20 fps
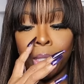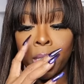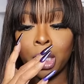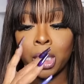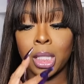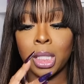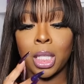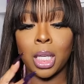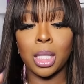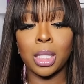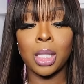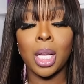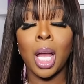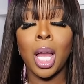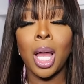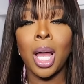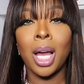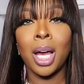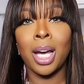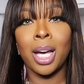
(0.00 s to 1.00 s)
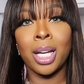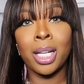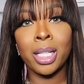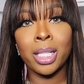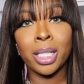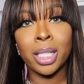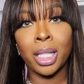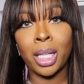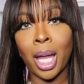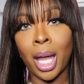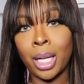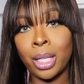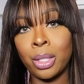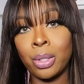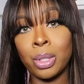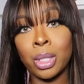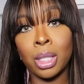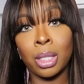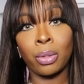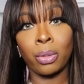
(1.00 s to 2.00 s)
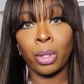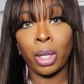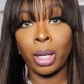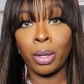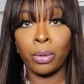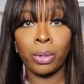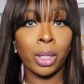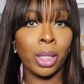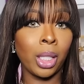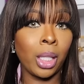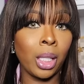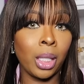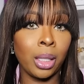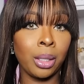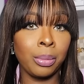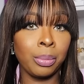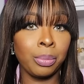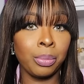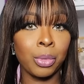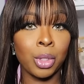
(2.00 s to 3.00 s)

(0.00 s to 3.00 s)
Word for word: It's just honestly I use this for everything